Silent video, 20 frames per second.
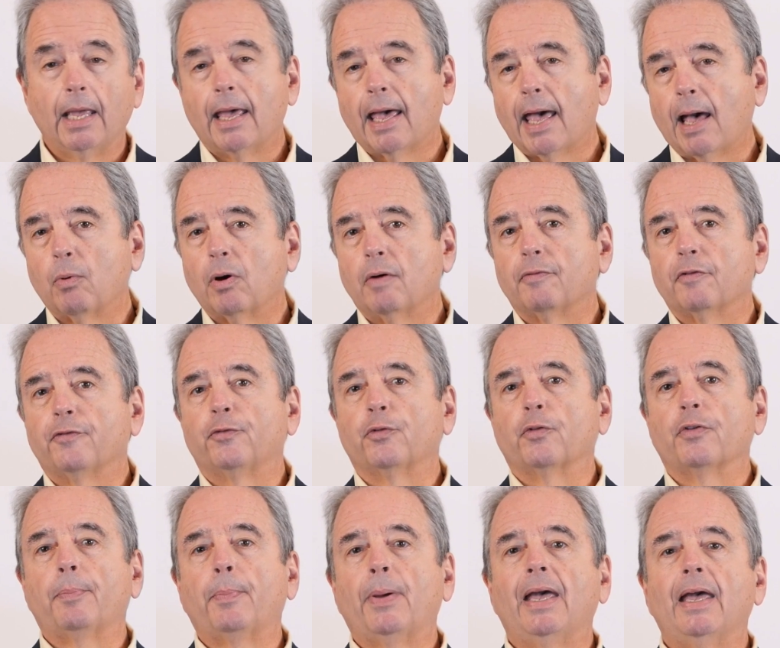However,
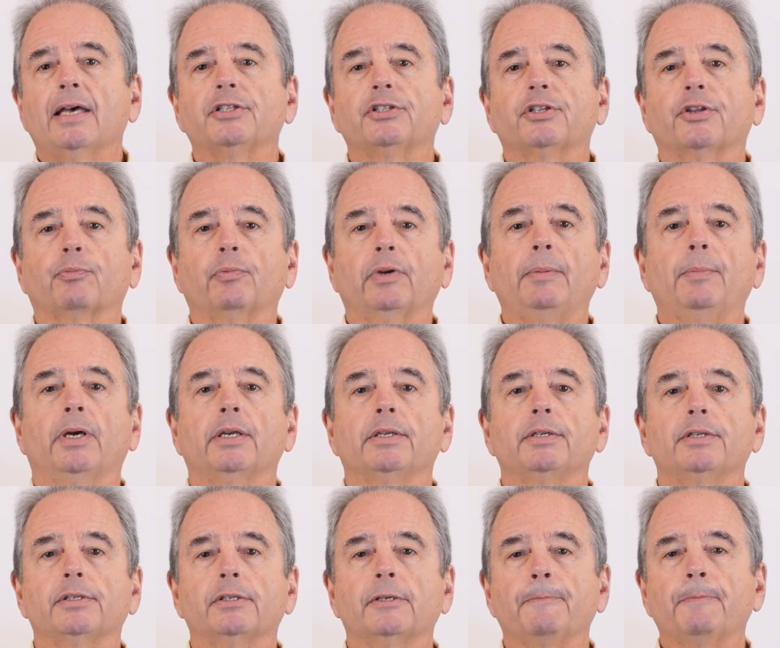for the past 3
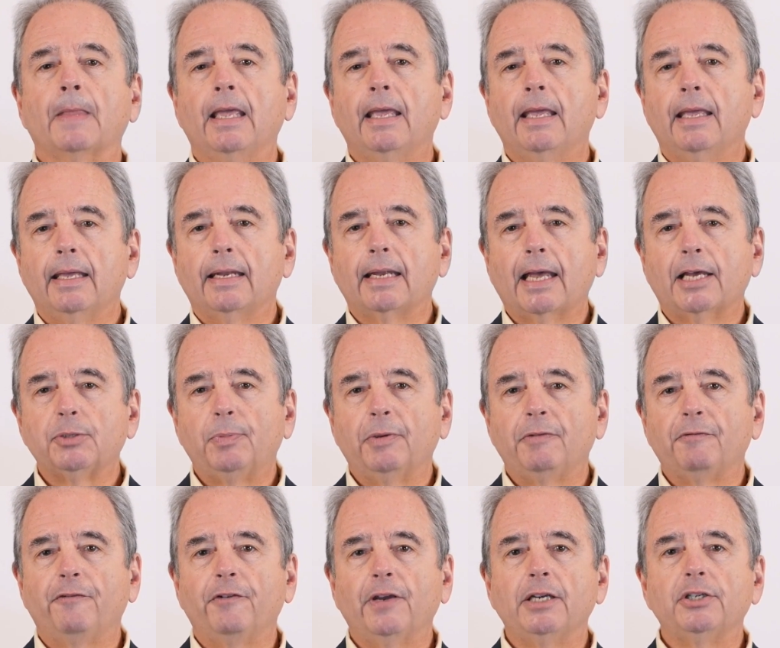months, it has
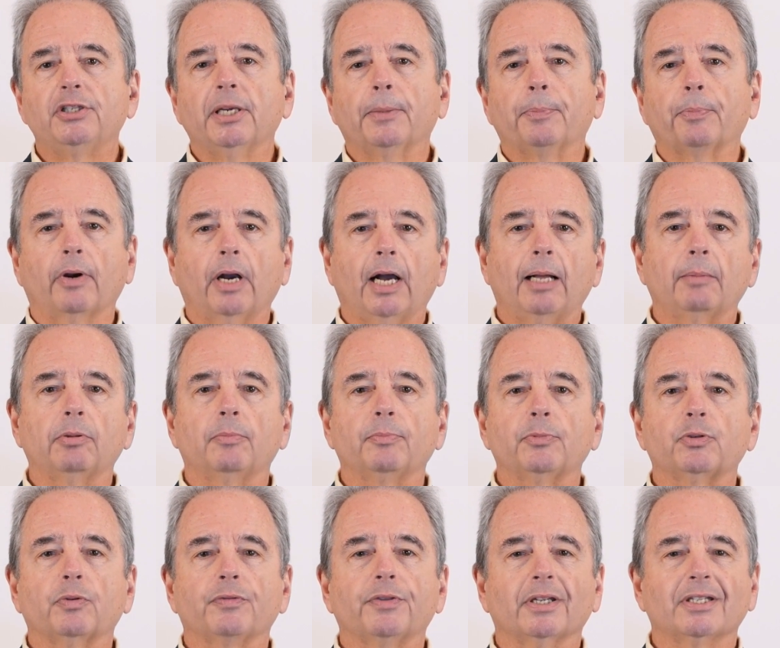been facing
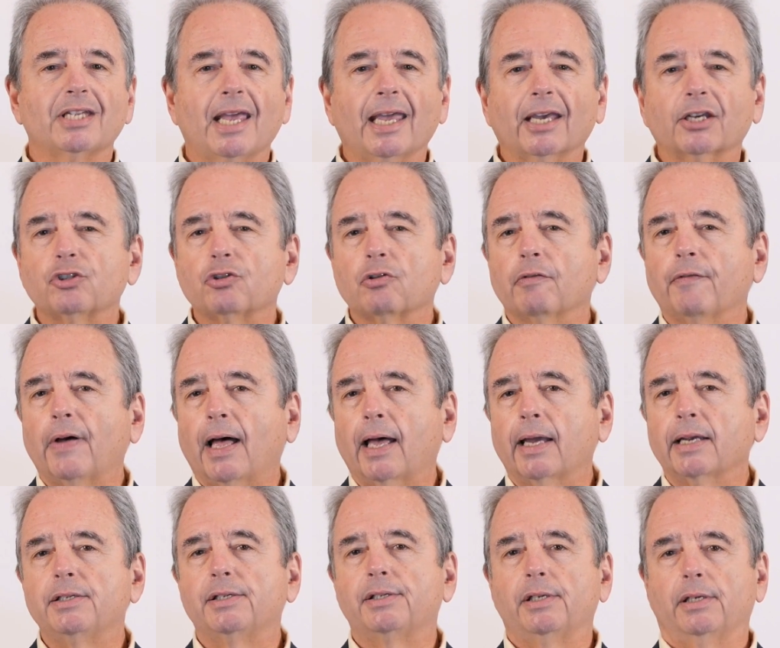problems with the texture of
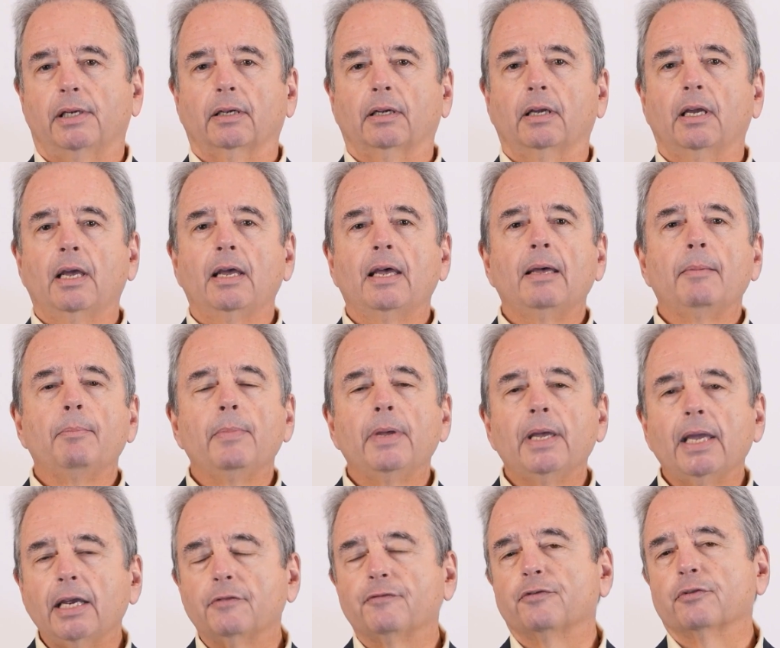icing
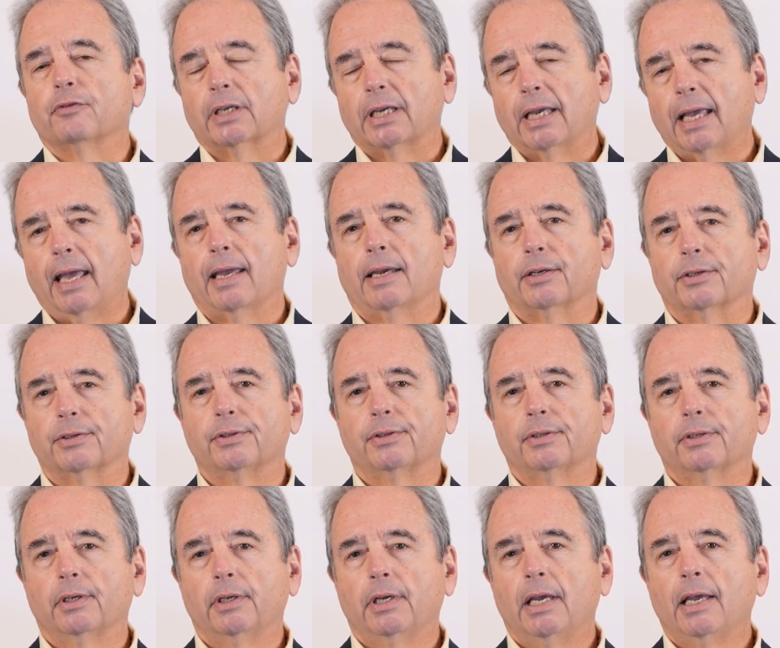made for the
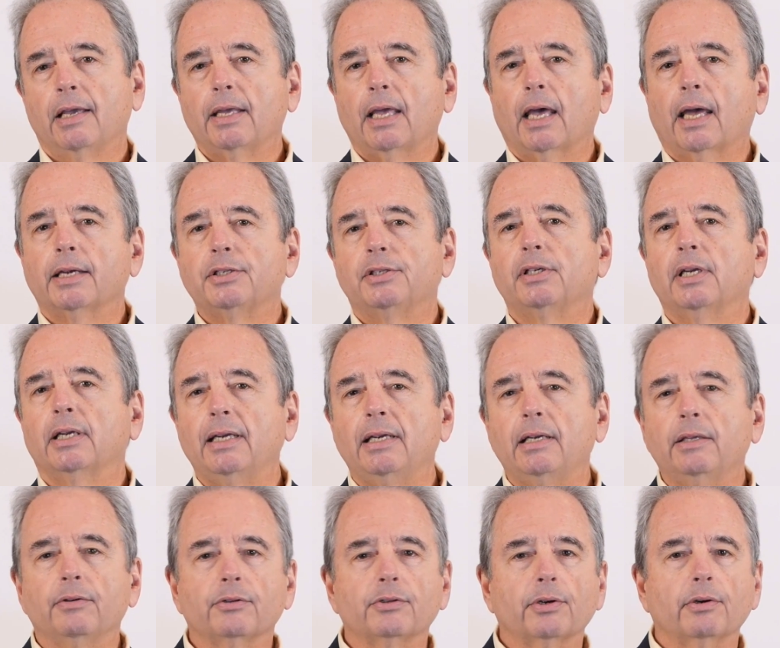cakes. The icing
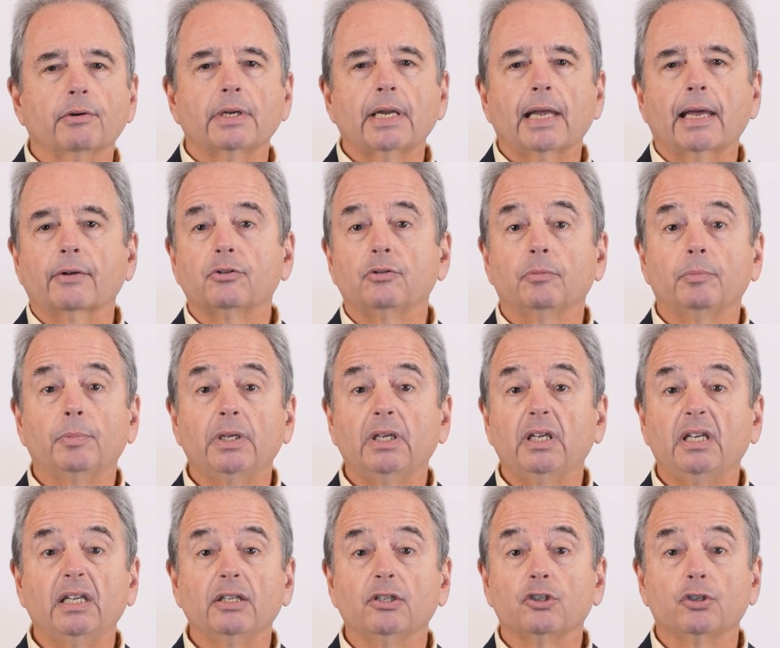either turned out to
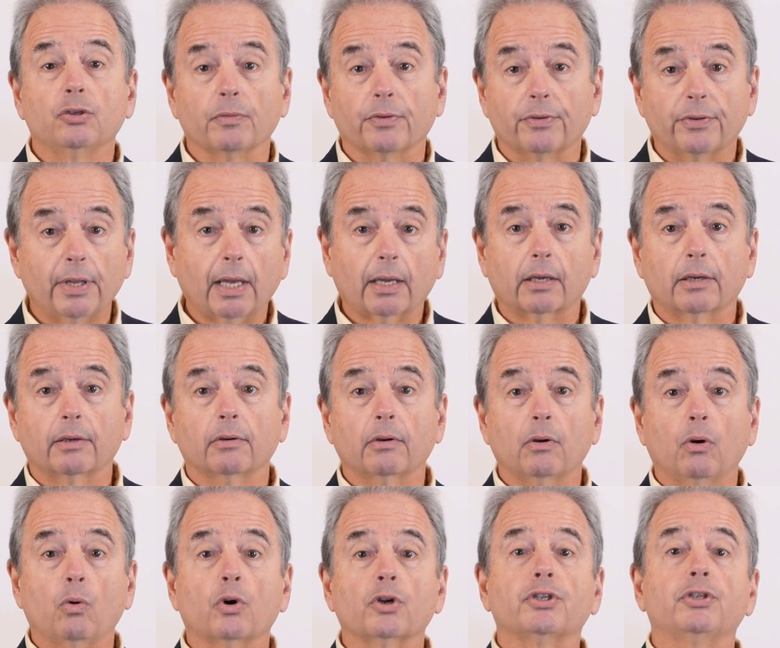be too thick
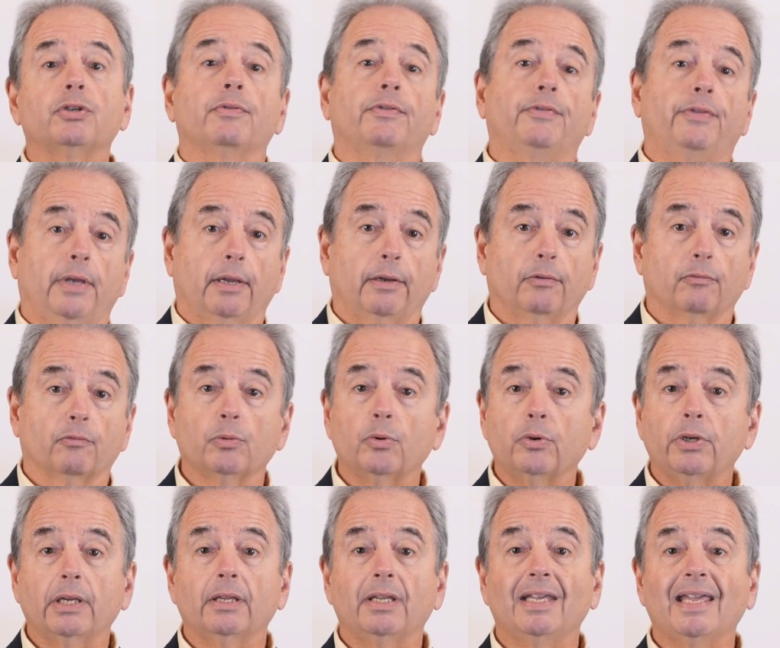or too thin,
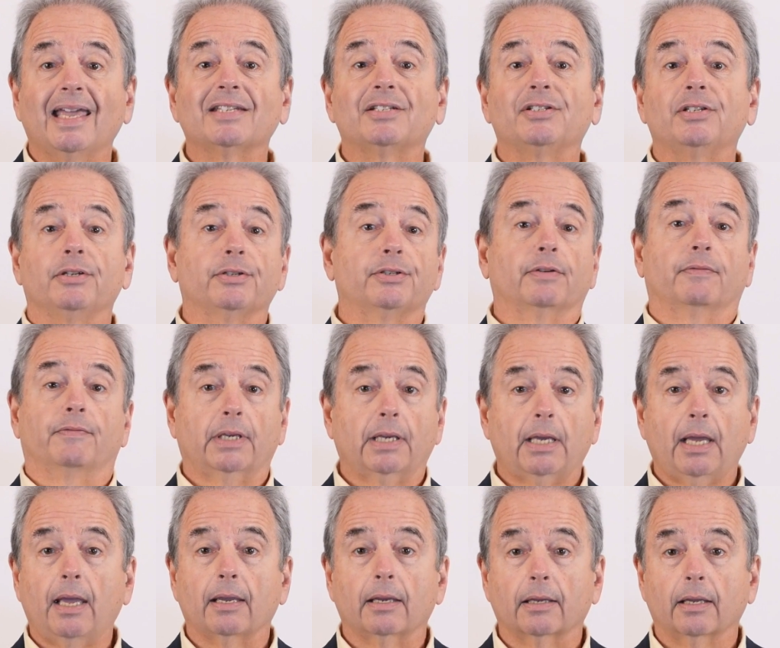ruining the essence of the
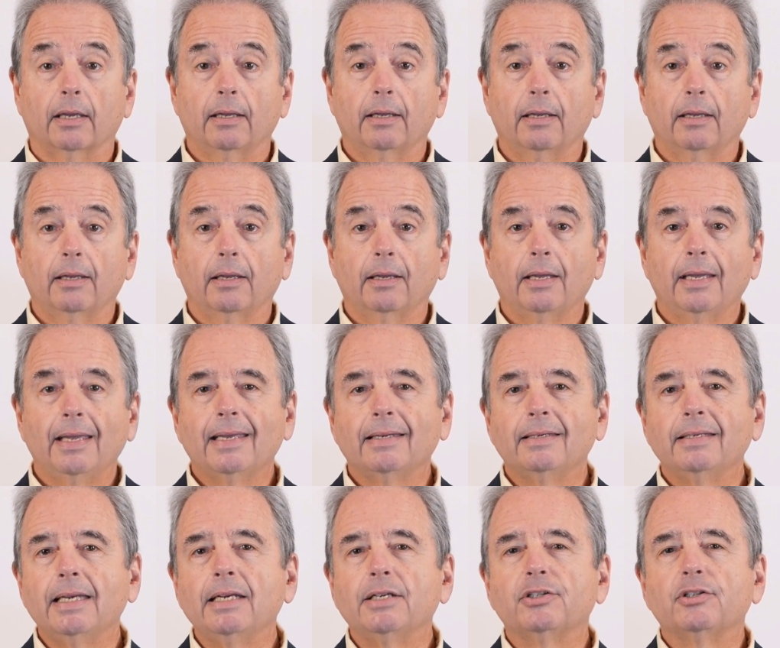cake.
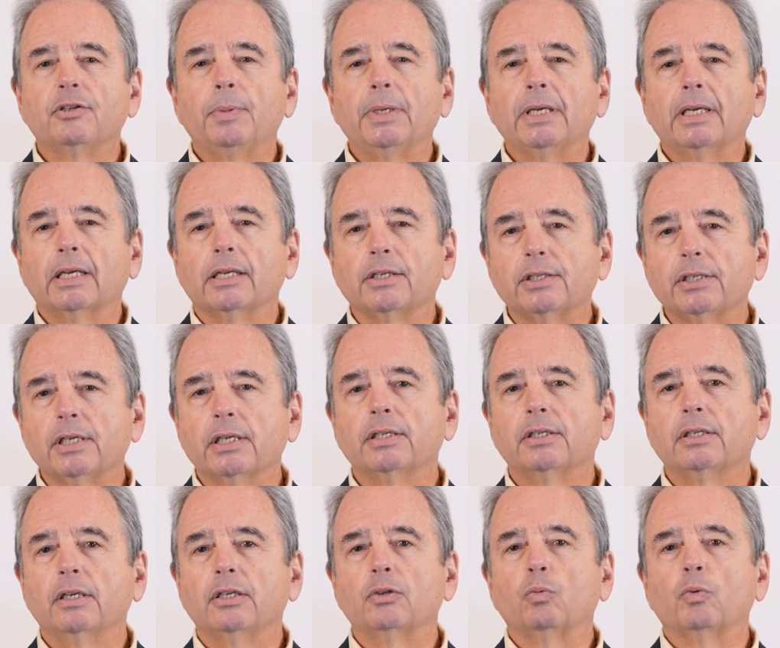It needs to be
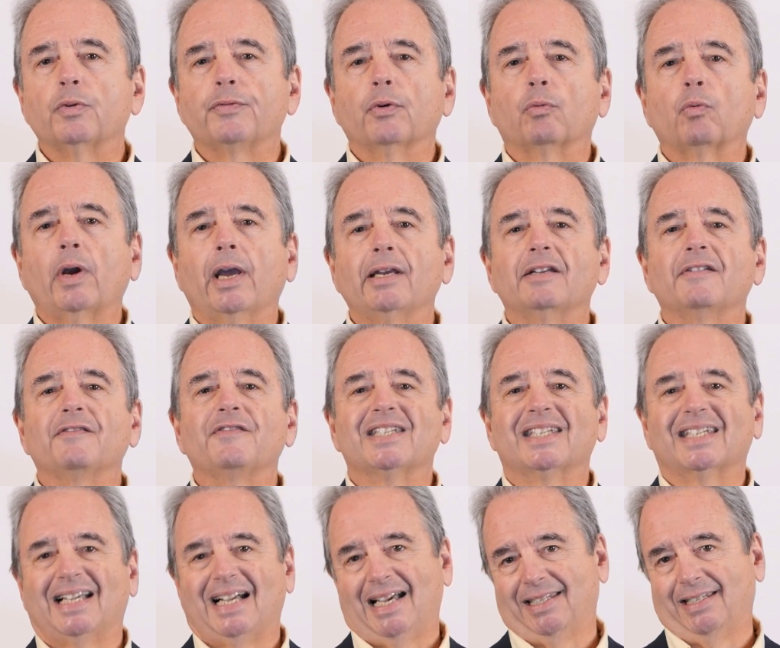consistent with the right
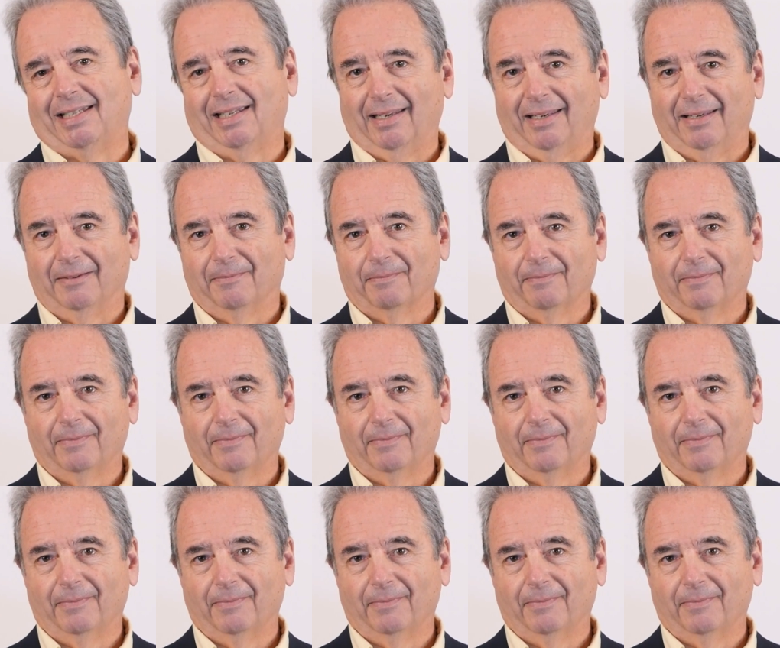viscosity.